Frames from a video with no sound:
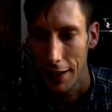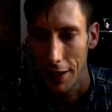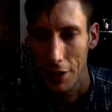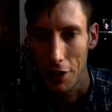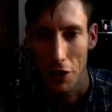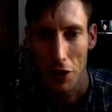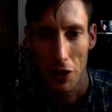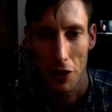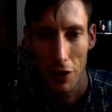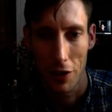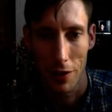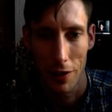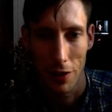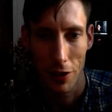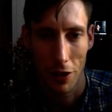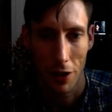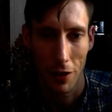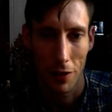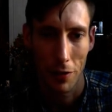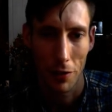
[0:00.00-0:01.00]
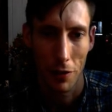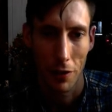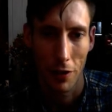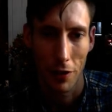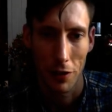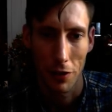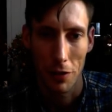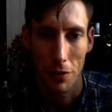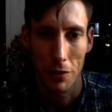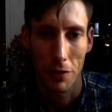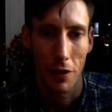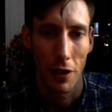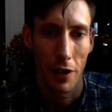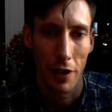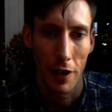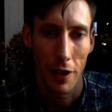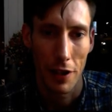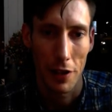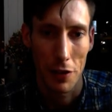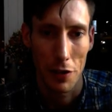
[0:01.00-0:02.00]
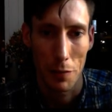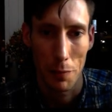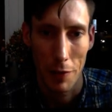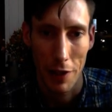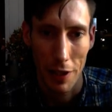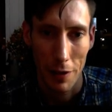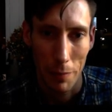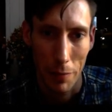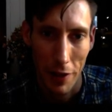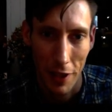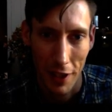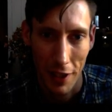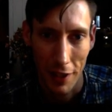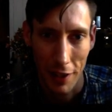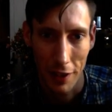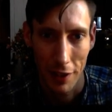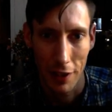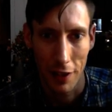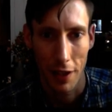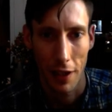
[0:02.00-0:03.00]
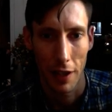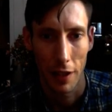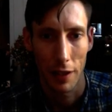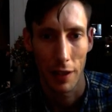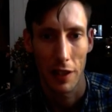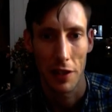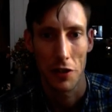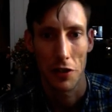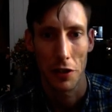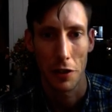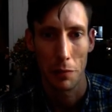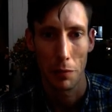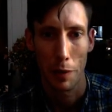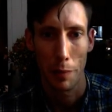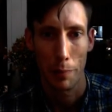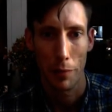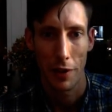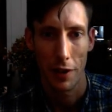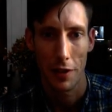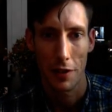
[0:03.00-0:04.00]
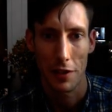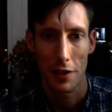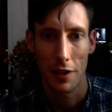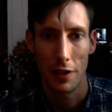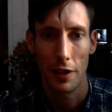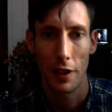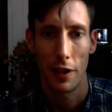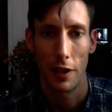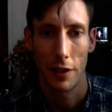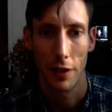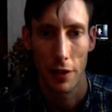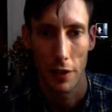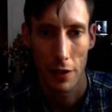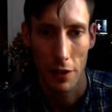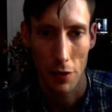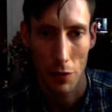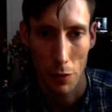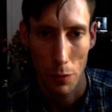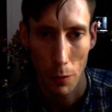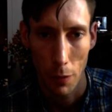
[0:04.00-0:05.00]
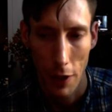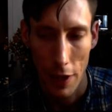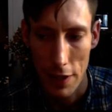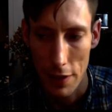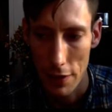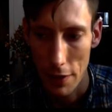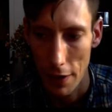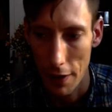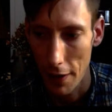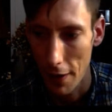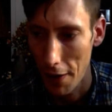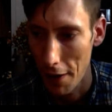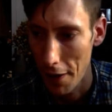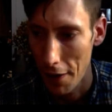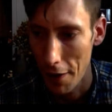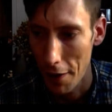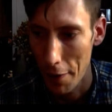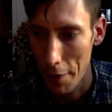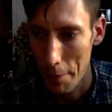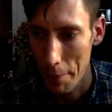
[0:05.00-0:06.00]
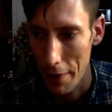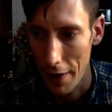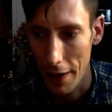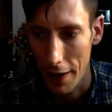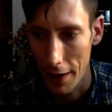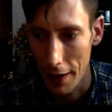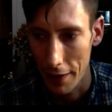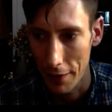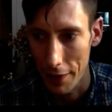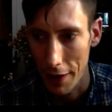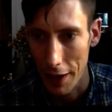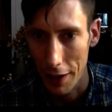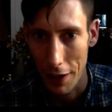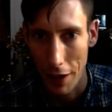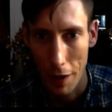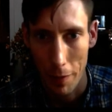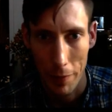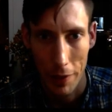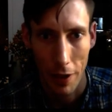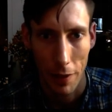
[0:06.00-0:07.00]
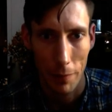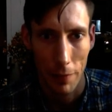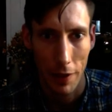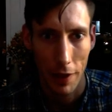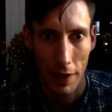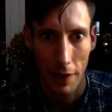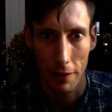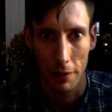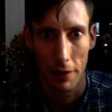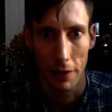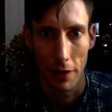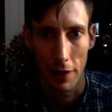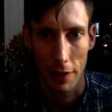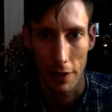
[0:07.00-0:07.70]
show you guys me being an ugly, stupid person, as always, and they're coming up now.